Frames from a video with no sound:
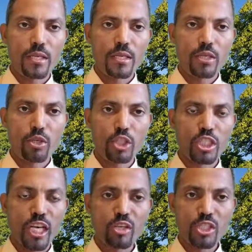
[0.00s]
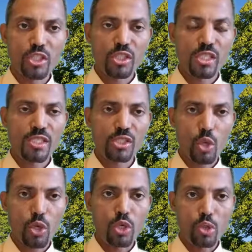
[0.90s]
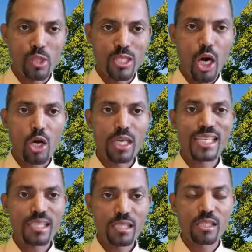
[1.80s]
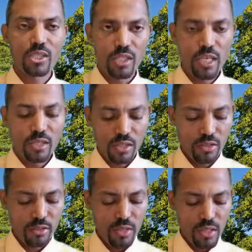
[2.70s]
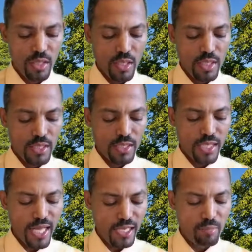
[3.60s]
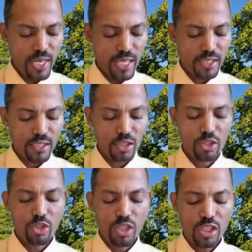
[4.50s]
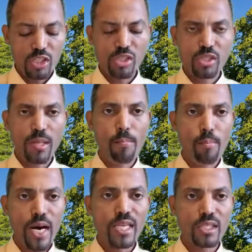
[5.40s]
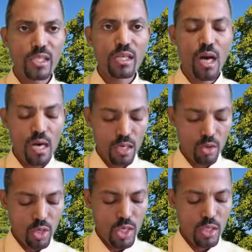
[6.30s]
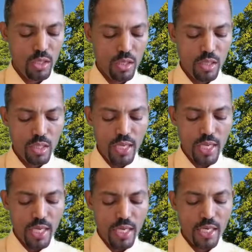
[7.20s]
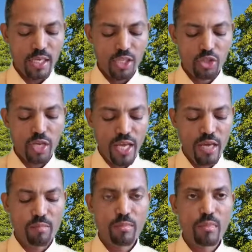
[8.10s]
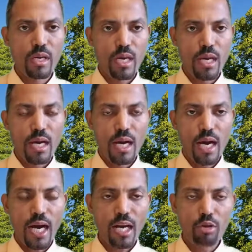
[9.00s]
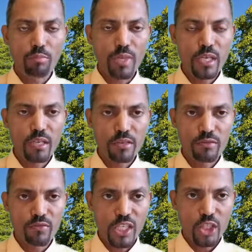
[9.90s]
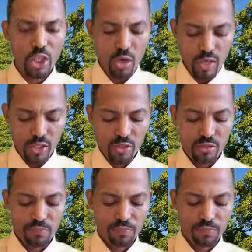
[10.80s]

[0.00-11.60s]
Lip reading: your cherished sins or your darling sins. Tell him that Jesus is a mighty conqueror, and in his name I will be victorious.